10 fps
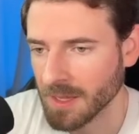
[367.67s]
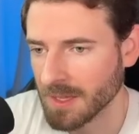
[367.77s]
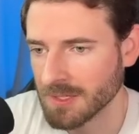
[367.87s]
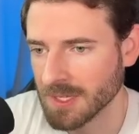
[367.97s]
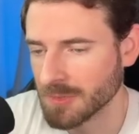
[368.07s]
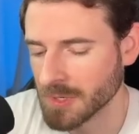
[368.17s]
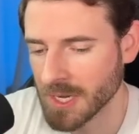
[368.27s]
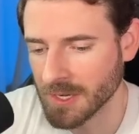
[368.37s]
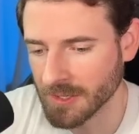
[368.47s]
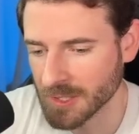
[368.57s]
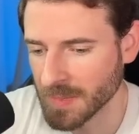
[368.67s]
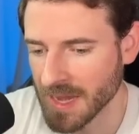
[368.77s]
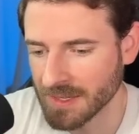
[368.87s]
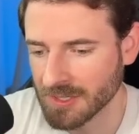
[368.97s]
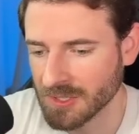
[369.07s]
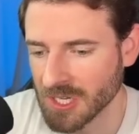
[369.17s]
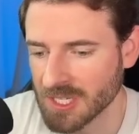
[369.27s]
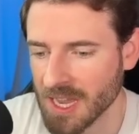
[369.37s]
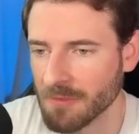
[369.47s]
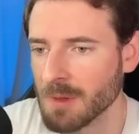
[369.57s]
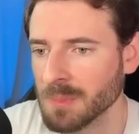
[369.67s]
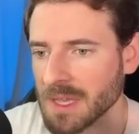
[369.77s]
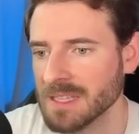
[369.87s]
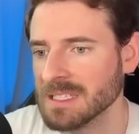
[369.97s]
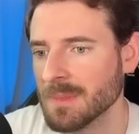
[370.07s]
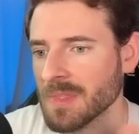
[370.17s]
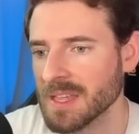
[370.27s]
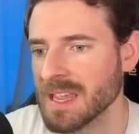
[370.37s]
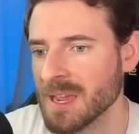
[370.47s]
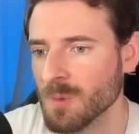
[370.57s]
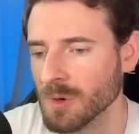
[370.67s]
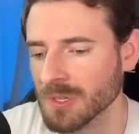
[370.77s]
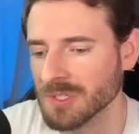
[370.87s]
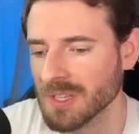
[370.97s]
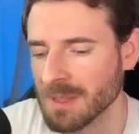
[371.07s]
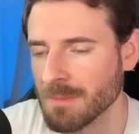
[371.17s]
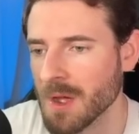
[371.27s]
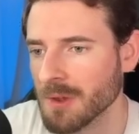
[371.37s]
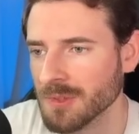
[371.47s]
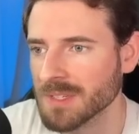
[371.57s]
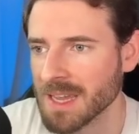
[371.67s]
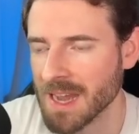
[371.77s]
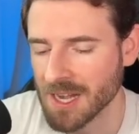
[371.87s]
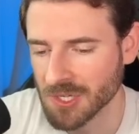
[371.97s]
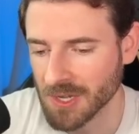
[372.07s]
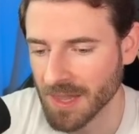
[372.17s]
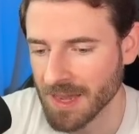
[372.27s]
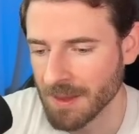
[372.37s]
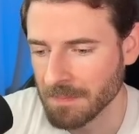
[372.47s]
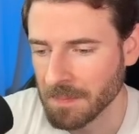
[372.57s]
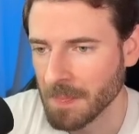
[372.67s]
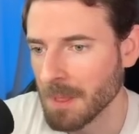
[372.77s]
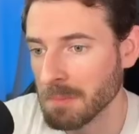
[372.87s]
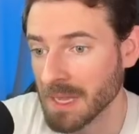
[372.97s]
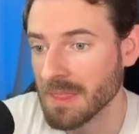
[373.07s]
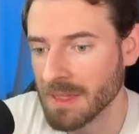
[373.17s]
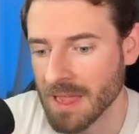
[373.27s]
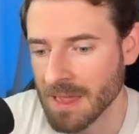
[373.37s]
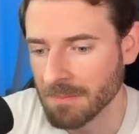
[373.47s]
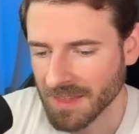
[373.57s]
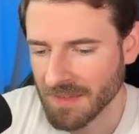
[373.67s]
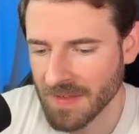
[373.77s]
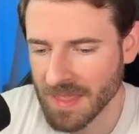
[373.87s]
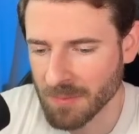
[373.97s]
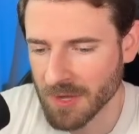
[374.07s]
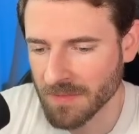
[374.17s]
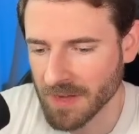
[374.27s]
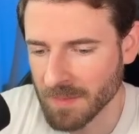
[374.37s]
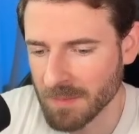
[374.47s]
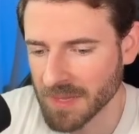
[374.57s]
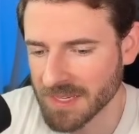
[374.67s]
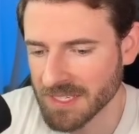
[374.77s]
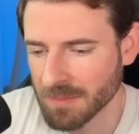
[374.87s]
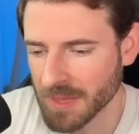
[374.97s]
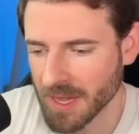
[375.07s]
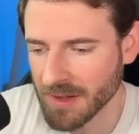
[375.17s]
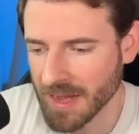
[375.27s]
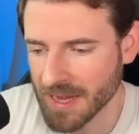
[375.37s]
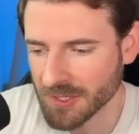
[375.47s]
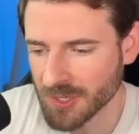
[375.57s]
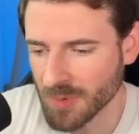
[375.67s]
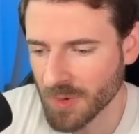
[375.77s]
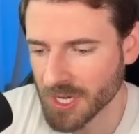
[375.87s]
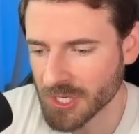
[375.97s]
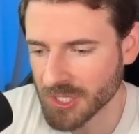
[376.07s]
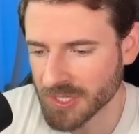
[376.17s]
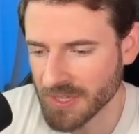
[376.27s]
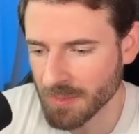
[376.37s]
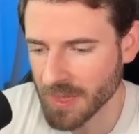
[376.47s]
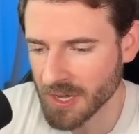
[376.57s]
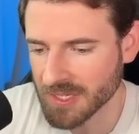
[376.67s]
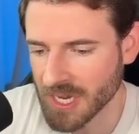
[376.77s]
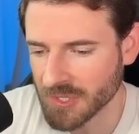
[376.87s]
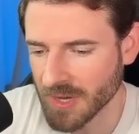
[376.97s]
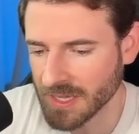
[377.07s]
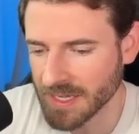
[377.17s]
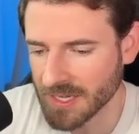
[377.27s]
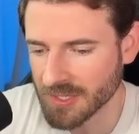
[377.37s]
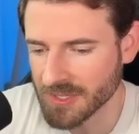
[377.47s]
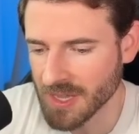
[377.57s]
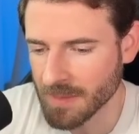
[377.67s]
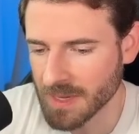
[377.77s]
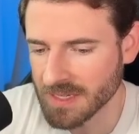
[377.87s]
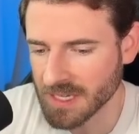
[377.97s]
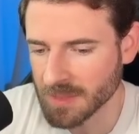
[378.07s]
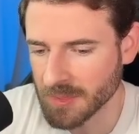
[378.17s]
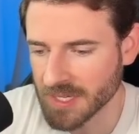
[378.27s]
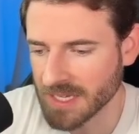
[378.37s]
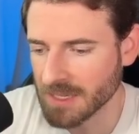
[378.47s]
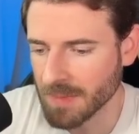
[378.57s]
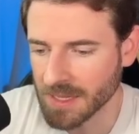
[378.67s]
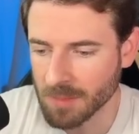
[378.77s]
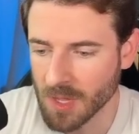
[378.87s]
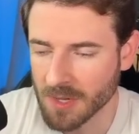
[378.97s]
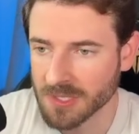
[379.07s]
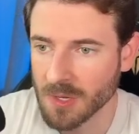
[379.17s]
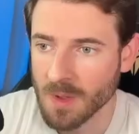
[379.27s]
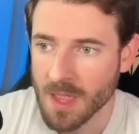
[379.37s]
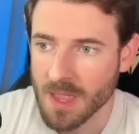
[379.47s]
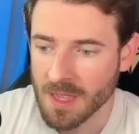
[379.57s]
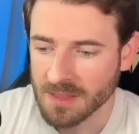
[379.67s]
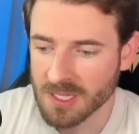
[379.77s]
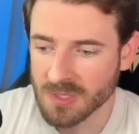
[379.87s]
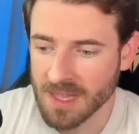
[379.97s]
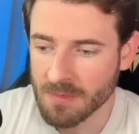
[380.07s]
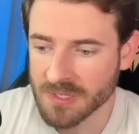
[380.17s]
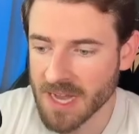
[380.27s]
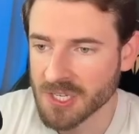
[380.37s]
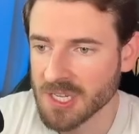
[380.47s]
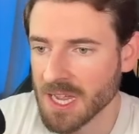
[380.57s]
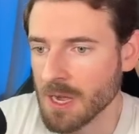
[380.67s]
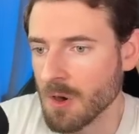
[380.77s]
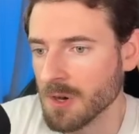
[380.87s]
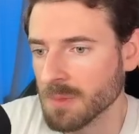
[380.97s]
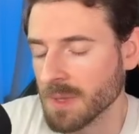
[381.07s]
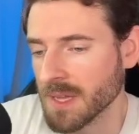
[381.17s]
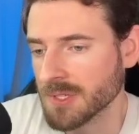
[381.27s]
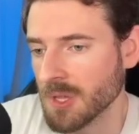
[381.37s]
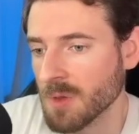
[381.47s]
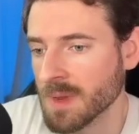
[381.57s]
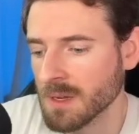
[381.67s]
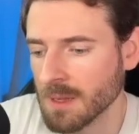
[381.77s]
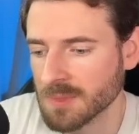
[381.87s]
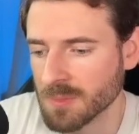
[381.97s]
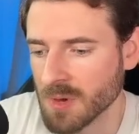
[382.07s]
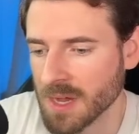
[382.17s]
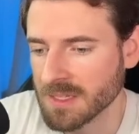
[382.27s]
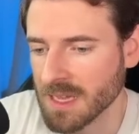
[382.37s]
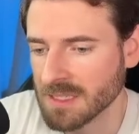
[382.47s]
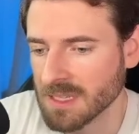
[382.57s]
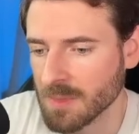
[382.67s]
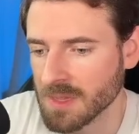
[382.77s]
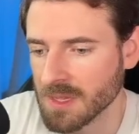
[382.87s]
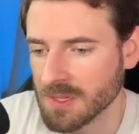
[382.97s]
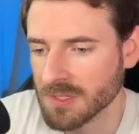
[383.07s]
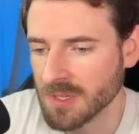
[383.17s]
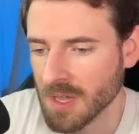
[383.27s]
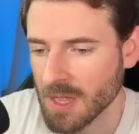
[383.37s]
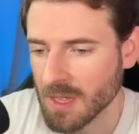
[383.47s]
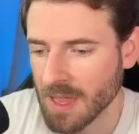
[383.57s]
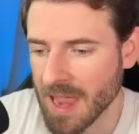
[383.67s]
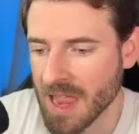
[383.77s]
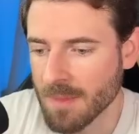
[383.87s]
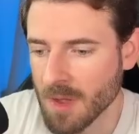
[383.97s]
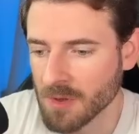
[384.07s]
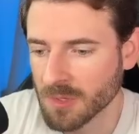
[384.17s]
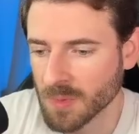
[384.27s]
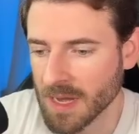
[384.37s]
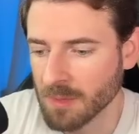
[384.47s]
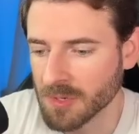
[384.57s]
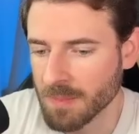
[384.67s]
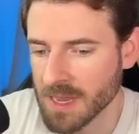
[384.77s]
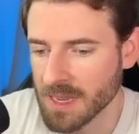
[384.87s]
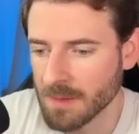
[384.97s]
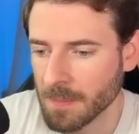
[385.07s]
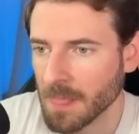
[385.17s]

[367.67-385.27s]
It's, it's ridiculous. But I just kind of replaced some of the keywords so that the models can actually like play the game. I found that pretty funny. But placing the player at 2 1 ensures that the player is not directly next to the zombies and is protected by the block. So this level is actually kind of hard to play as a human. I'm surprised that some of these AI models were able to beat it.